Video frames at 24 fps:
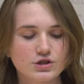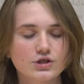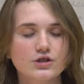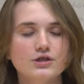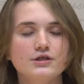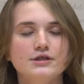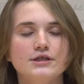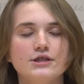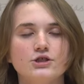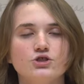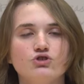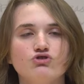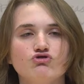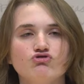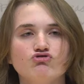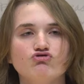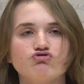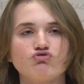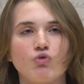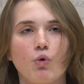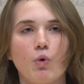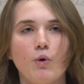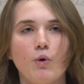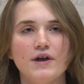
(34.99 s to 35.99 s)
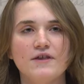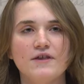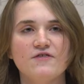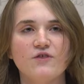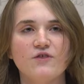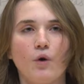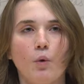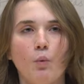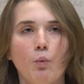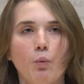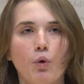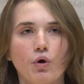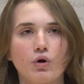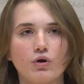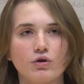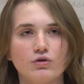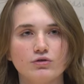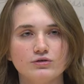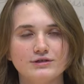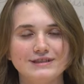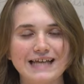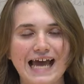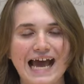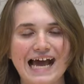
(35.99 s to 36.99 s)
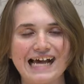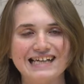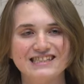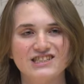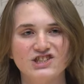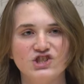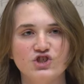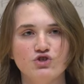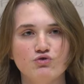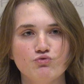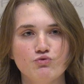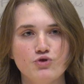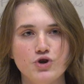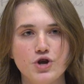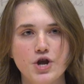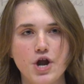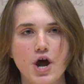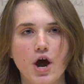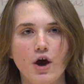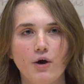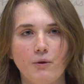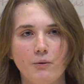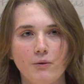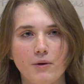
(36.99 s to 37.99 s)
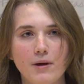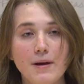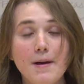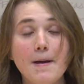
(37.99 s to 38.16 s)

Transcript: could destroy the world as you know.